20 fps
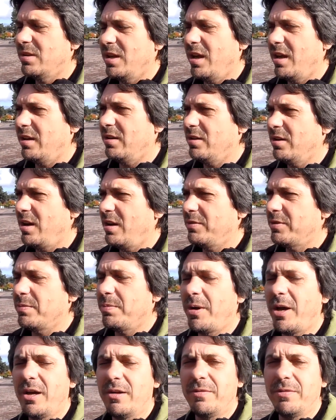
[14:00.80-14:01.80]
yeah, you have to
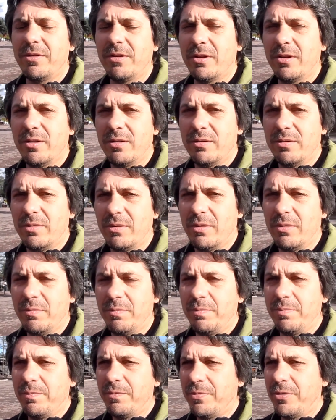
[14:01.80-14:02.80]
pay for the
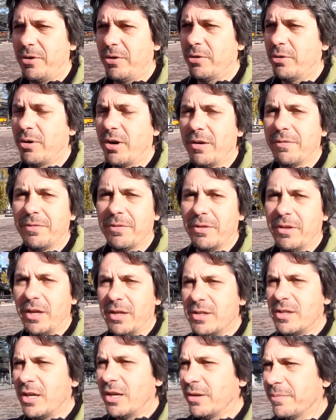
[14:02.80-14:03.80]
photograph that
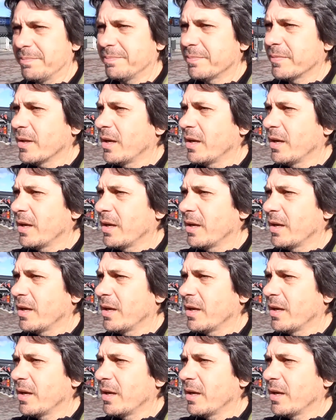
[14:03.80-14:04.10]
they take.